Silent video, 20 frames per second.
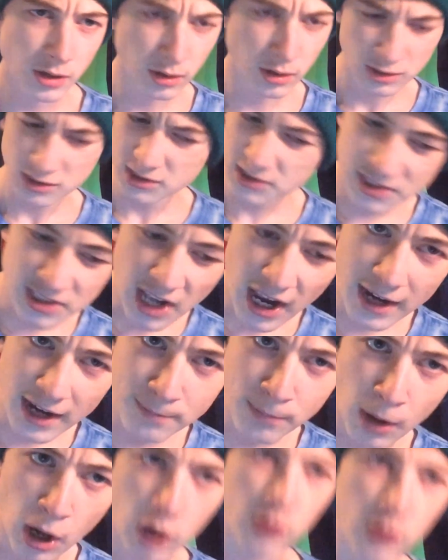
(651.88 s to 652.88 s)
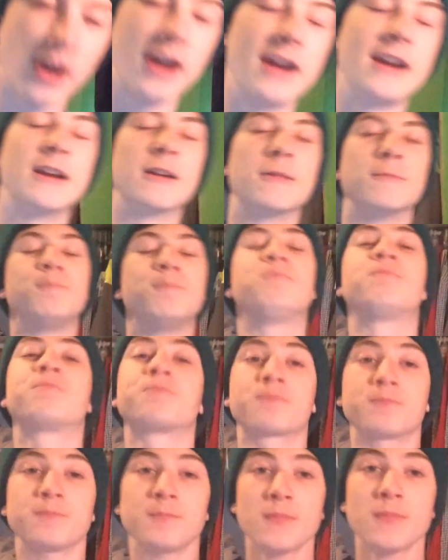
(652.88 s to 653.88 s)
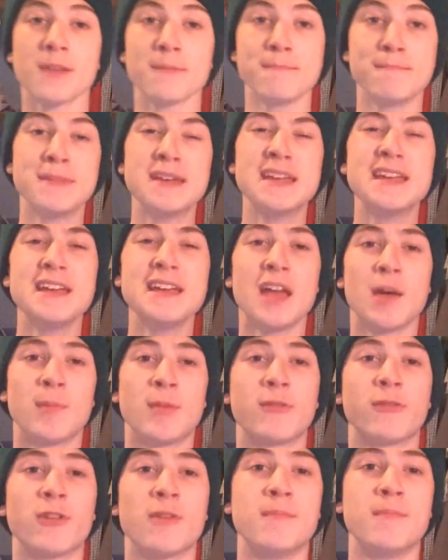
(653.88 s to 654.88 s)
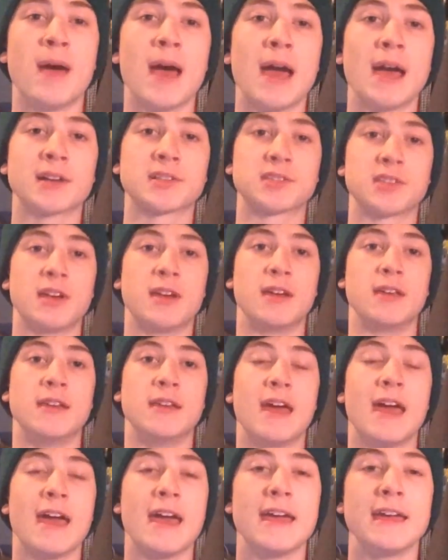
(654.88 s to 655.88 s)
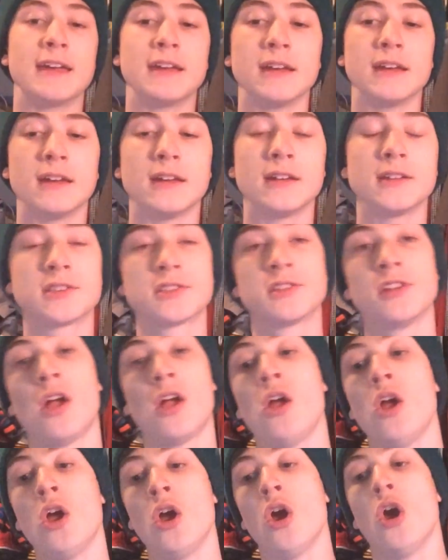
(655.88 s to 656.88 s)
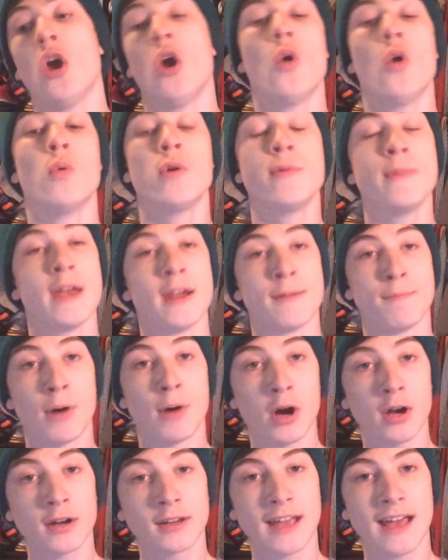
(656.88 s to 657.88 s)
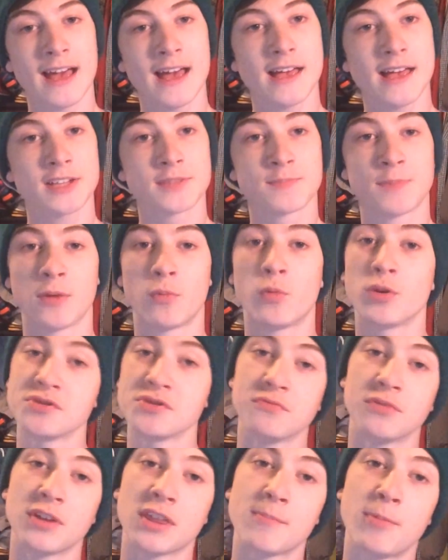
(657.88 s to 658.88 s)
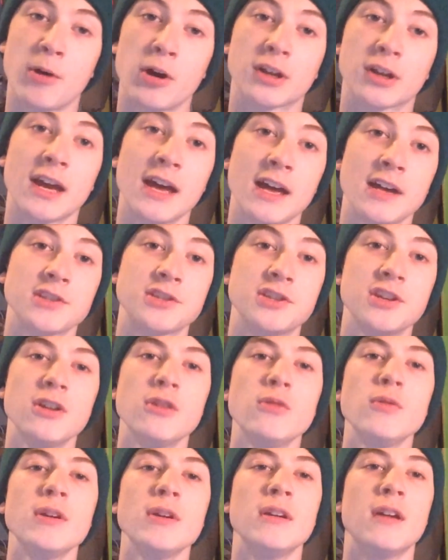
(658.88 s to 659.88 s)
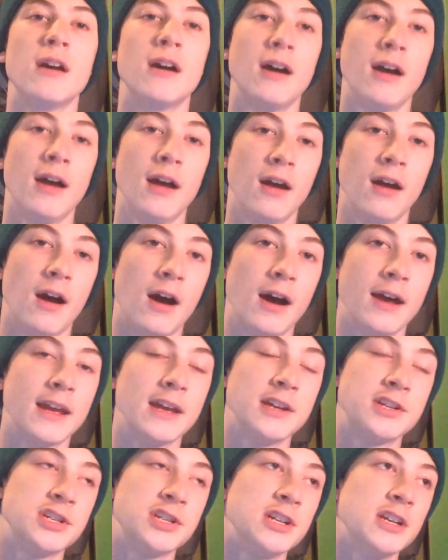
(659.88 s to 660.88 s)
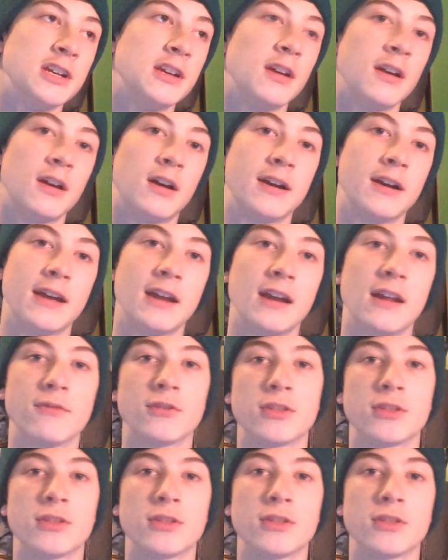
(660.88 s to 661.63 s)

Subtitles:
gonna sidebar right here. Me and my friend Max and Angus, we made a podcast, but it wasn't really a podcast. You know when IHE, I Hate